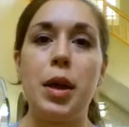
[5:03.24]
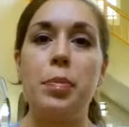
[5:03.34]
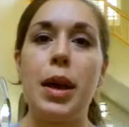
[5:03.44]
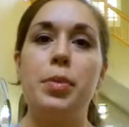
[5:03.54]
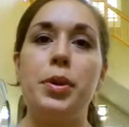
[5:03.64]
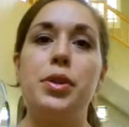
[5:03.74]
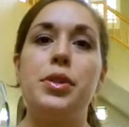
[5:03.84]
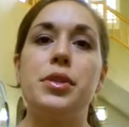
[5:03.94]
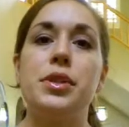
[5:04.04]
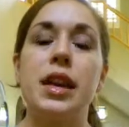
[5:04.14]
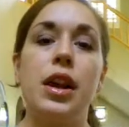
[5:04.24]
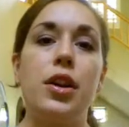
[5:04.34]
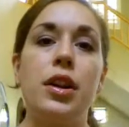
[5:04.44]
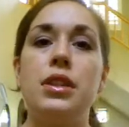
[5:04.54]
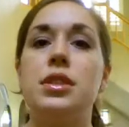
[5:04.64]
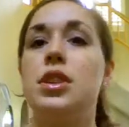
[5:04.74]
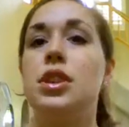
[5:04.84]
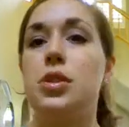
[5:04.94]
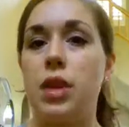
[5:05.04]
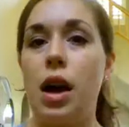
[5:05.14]
peppers, carrots,
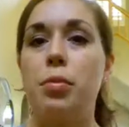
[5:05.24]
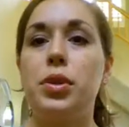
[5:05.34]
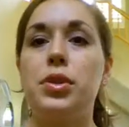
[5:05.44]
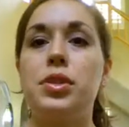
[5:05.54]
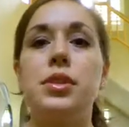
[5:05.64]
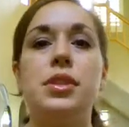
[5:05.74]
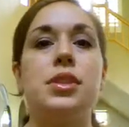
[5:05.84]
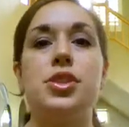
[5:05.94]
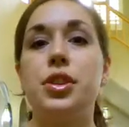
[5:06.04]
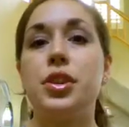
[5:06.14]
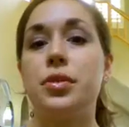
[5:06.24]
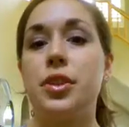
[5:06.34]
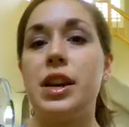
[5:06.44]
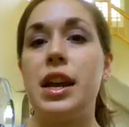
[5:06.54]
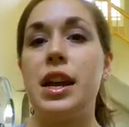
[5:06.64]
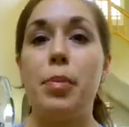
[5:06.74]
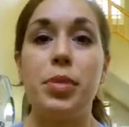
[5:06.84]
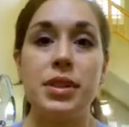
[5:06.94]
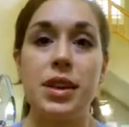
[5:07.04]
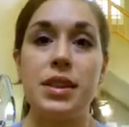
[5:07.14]
cucumbers, sugar-free
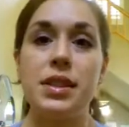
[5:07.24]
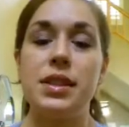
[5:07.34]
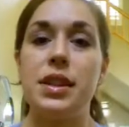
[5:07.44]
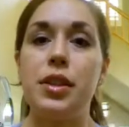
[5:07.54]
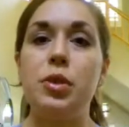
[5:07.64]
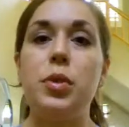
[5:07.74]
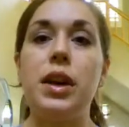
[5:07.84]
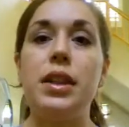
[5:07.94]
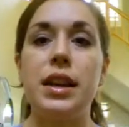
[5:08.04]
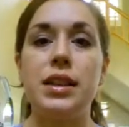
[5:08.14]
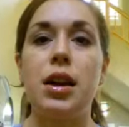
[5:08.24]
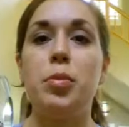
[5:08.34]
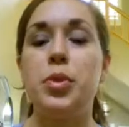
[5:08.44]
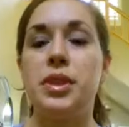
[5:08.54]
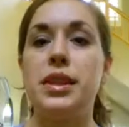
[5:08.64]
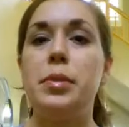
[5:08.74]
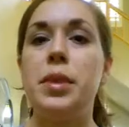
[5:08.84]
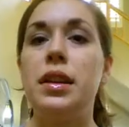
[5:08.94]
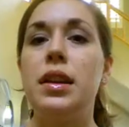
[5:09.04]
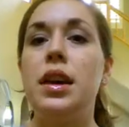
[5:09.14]
applesauce is another one that I top with
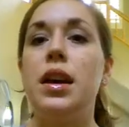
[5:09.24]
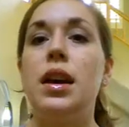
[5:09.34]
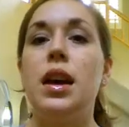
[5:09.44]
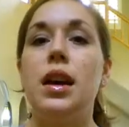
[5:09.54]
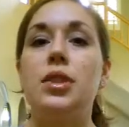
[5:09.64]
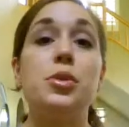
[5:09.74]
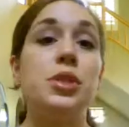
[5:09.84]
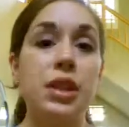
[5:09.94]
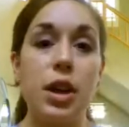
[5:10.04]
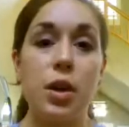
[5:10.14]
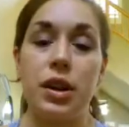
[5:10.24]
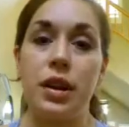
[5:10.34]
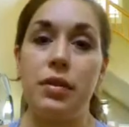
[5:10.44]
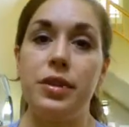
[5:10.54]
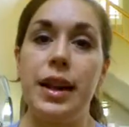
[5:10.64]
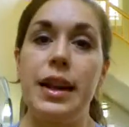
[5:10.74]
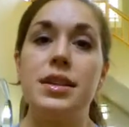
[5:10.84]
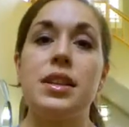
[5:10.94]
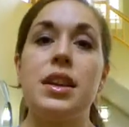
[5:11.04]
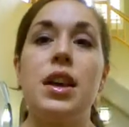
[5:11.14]
cinnamon, toasted coconut flakes.
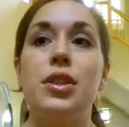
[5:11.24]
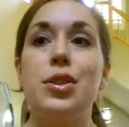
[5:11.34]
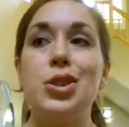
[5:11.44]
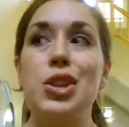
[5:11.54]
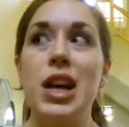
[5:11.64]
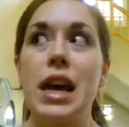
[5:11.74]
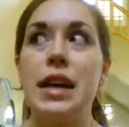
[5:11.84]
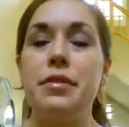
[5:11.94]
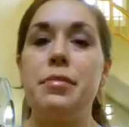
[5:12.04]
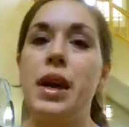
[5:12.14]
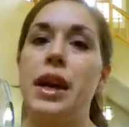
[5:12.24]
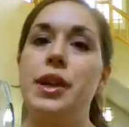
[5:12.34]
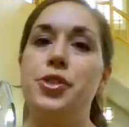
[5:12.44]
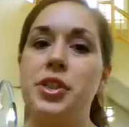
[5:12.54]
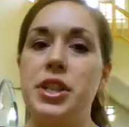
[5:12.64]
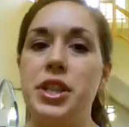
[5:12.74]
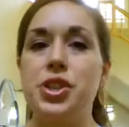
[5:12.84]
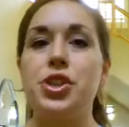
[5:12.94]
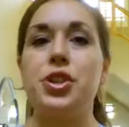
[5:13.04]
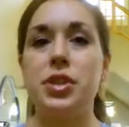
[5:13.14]
Those are kind of my
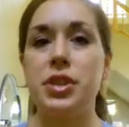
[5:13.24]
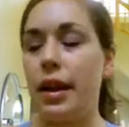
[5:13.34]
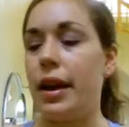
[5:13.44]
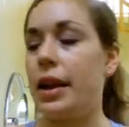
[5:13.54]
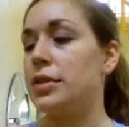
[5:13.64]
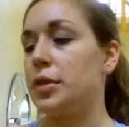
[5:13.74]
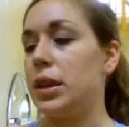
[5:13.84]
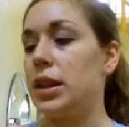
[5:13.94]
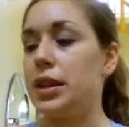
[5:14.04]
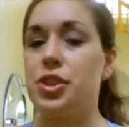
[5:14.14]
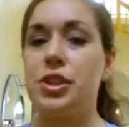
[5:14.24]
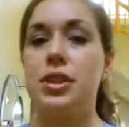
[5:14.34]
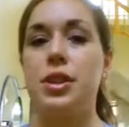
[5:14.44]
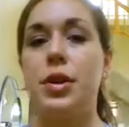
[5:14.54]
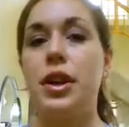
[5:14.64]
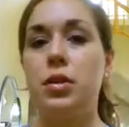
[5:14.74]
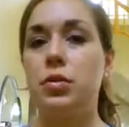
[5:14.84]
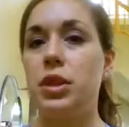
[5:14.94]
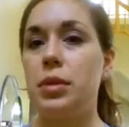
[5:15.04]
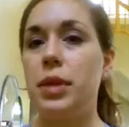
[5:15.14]
traditional sides for my lunches, so I don't
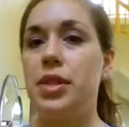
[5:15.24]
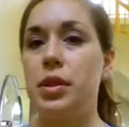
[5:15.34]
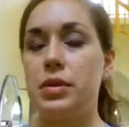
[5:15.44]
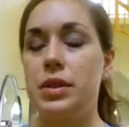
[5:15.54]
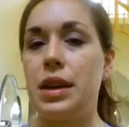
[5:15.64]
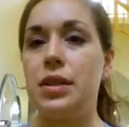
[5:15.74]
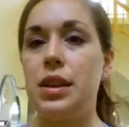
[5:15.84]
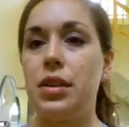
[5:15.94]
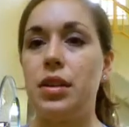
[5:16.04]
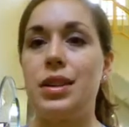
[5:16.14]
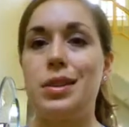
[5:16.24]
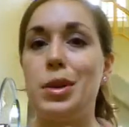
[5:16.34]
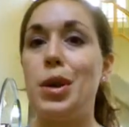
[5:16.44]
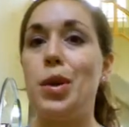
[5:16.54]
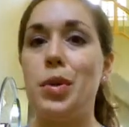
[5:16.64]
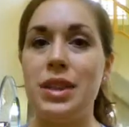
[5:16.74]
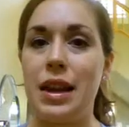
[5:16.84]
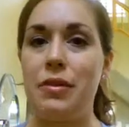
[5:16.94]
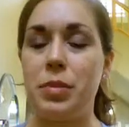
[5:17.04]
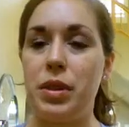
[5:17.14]
really write those down either because we always
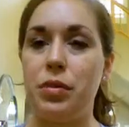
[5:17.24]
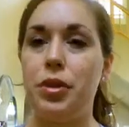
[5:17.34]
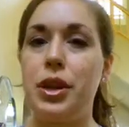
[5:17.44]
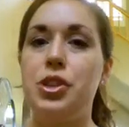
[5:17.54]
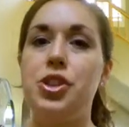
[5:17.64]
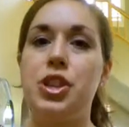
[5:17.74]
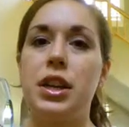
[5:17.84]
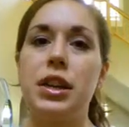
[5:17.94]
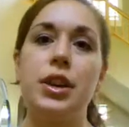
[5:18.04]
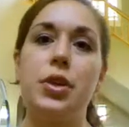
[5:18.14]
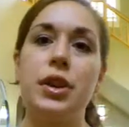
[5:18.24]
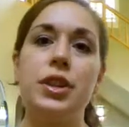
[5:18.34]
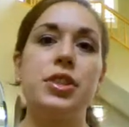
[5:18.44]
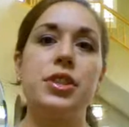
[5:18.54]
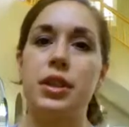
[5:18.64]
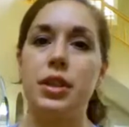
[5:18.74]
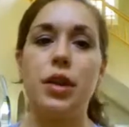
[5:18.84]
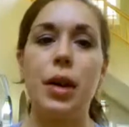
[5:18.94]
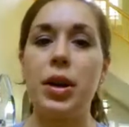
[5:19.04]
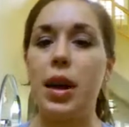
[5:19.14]
have them in the fridge, and I know I just can
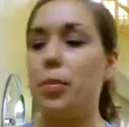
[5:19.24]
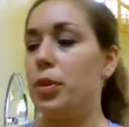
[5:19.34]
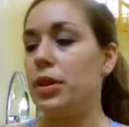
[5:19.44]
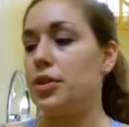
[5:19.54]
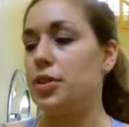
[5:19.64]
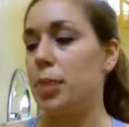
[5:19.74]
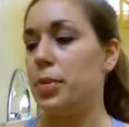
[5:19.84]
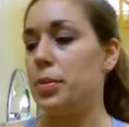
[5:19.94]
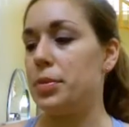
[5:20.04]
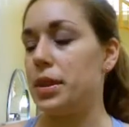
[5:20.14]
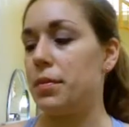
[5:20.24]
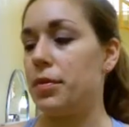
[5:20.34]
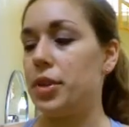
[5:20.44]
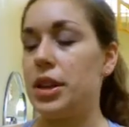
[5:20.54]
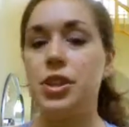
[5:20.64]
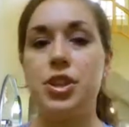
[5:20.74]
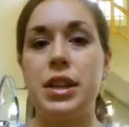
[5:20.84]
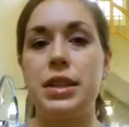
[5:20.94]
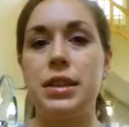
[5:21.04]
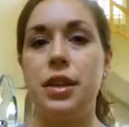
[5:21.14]
grab a couple and chop up some for each
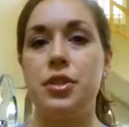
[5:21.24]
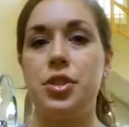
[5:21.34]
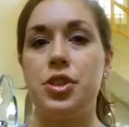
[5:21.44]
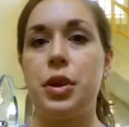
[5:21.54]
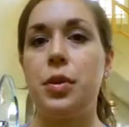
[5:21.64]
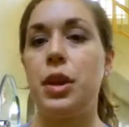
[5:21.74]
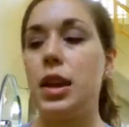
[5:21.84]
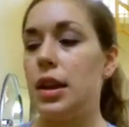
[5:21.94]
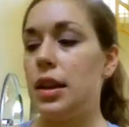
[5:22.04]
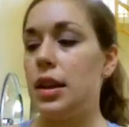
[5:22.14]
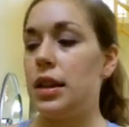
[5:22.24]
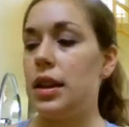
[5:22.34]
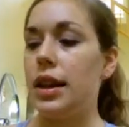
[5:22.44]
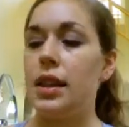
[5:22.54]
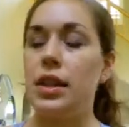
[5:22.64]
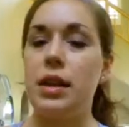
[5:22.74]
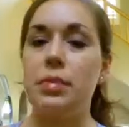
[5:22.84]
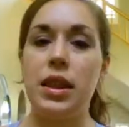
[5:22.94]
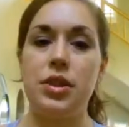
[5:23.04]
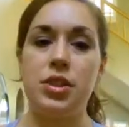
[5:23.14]
day's lunch. So again, my
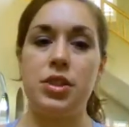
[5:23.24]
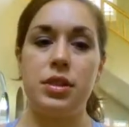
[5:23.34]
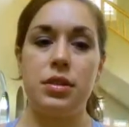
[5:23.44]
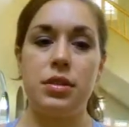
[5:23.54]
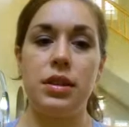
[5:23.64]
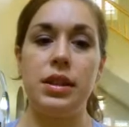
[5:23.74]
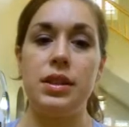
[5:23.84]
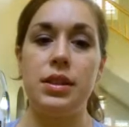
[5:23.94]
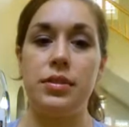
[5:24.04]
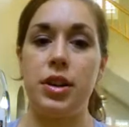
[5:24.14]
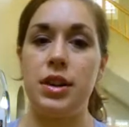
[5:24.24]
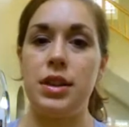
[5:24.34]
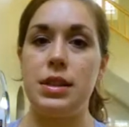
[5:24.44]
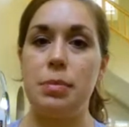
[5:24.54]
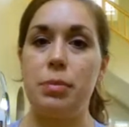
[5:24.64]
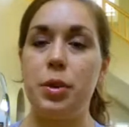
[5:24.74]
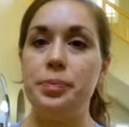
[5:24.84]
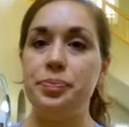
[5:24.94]
lunch list is very simple.